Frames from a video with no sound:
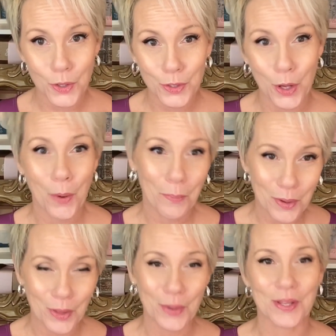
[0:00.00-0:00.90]
So
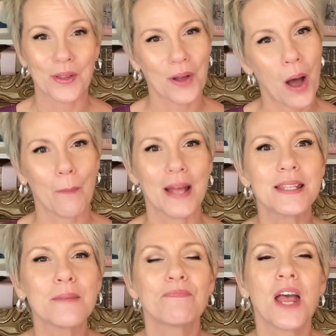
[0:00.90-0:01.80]
put those in the
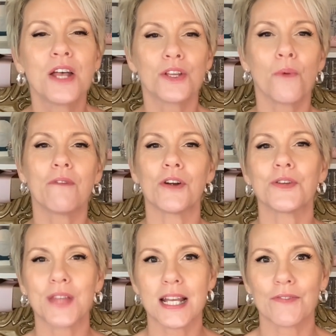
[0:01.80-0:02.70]
comments. So
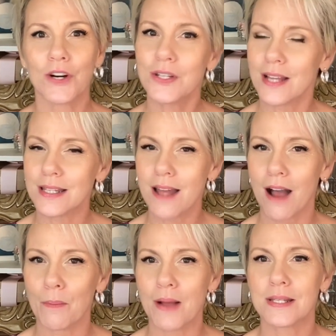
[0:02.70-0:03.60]
first things first, let's
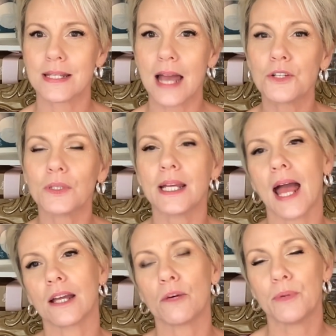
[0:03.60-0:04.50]
talk about scheduling
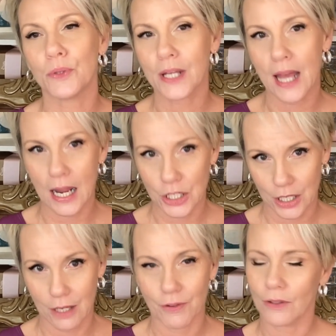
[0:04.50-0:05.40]
and
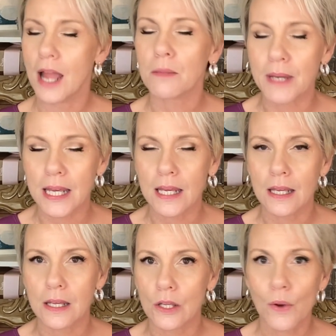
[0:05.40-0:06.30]
communication. If you're like
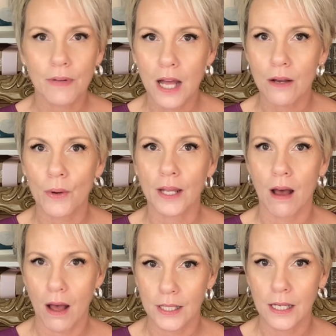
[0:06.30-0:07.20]
me, you have a lot going
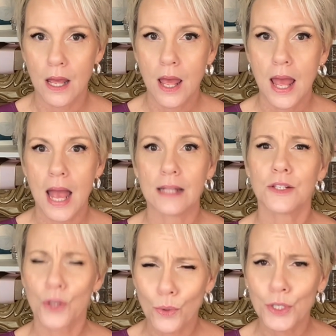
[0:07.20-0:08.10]
on and
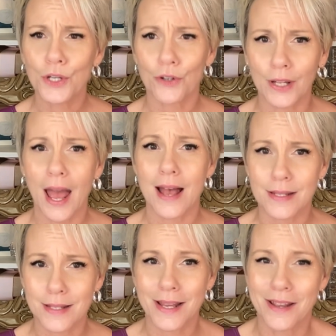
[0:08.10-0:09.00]
so do your
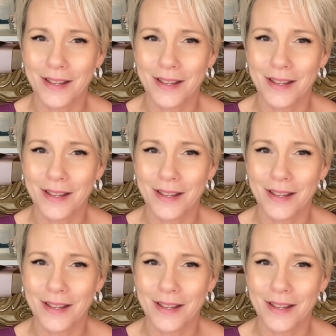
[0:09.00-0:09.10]
guests.